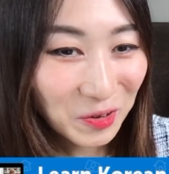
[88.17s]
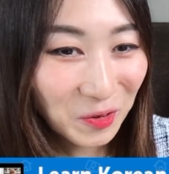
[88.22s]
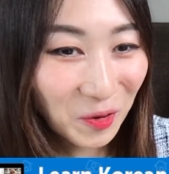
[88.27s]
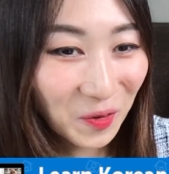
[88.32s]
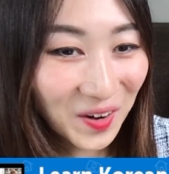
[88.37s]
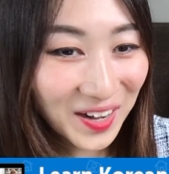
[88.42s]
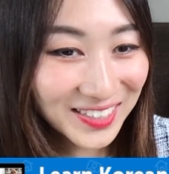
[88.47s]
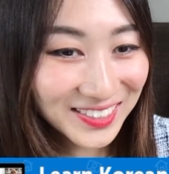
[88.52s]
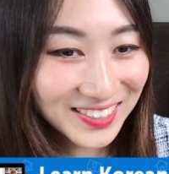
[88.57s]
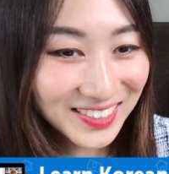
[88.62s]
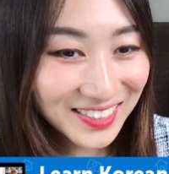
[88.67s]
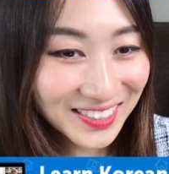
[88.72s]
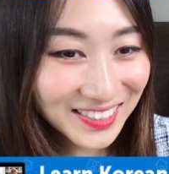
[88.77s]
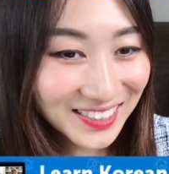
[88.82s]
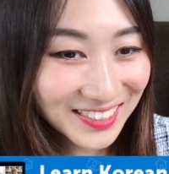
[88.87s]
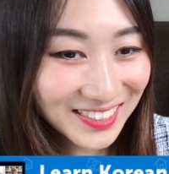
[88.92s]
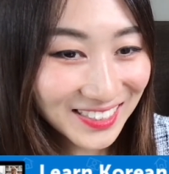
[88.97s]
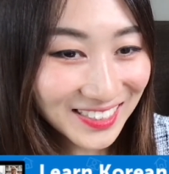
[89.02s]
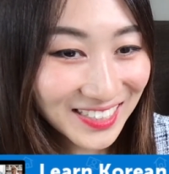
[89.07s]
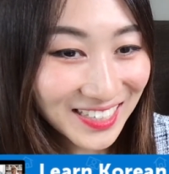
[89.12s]

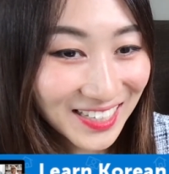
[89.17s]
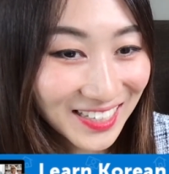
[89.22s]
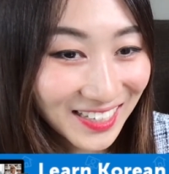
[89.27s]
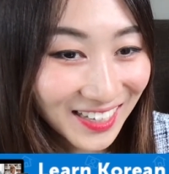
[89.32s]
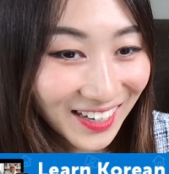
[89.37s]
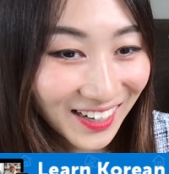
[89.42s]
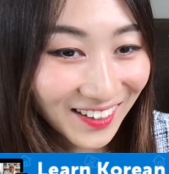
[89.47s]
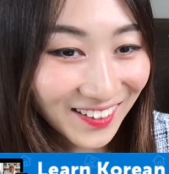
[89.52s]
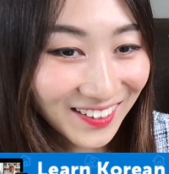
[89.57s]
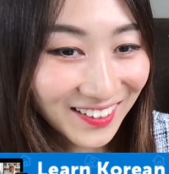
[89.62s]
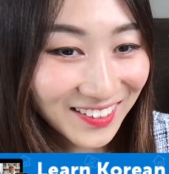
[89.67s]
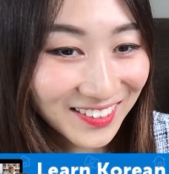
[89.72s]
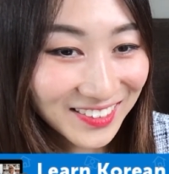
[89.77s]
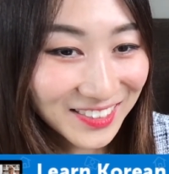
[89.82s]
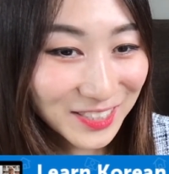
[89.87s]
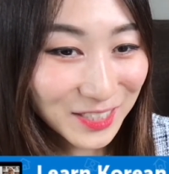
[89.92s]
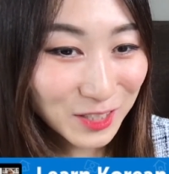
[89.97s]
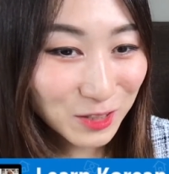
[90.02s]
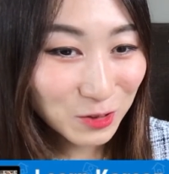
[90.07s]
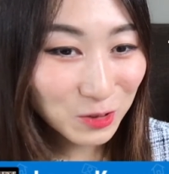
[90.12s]
Kwati, uh,
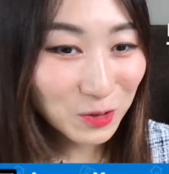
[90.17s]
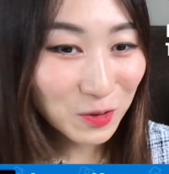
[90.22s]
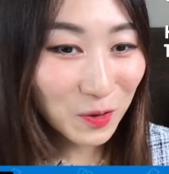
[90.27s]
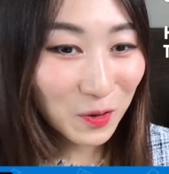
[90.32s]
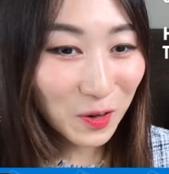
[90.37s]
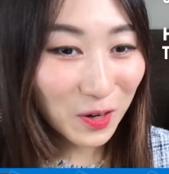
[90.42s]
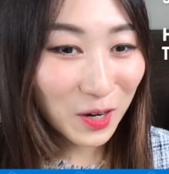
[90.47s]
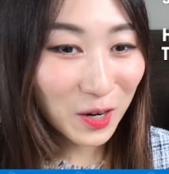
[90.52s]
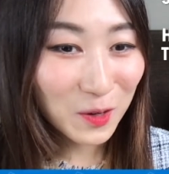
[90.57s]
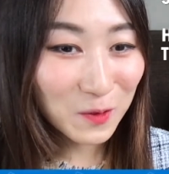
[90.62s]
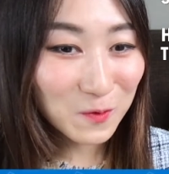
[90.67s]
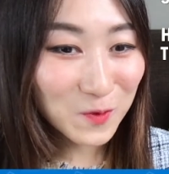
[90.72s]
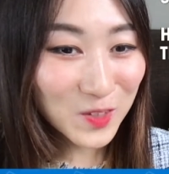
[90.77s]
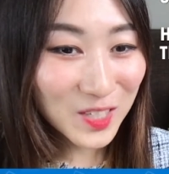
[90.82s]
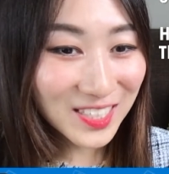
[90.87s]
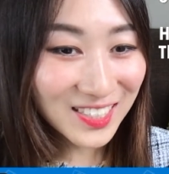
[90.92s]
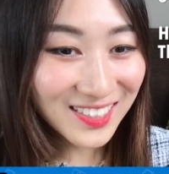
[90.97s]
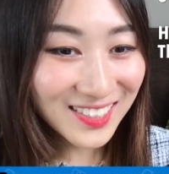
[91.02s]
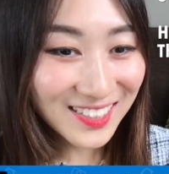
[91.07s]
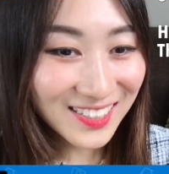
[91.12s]
Kishore,
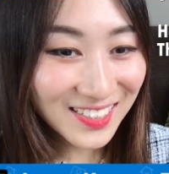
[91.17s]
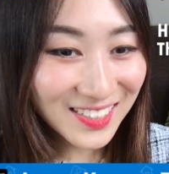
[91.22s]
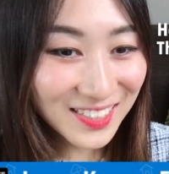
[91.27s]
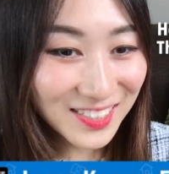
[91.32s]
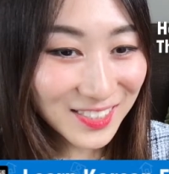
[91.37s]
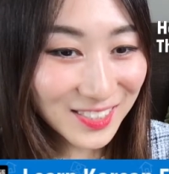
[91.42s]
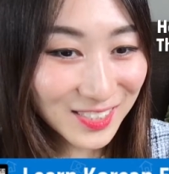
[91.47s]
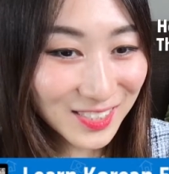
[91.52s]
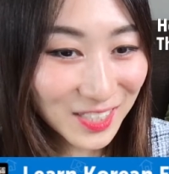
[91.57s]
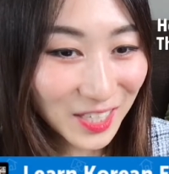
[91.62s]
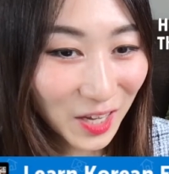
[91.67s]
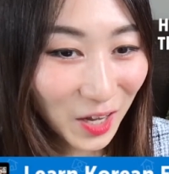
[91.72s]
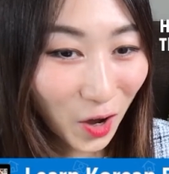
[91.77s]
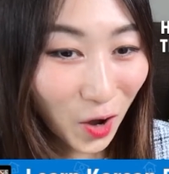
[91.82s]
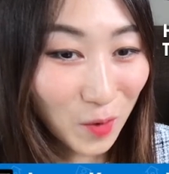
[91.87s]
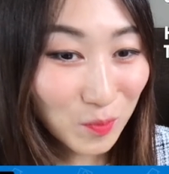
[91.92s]
Venus,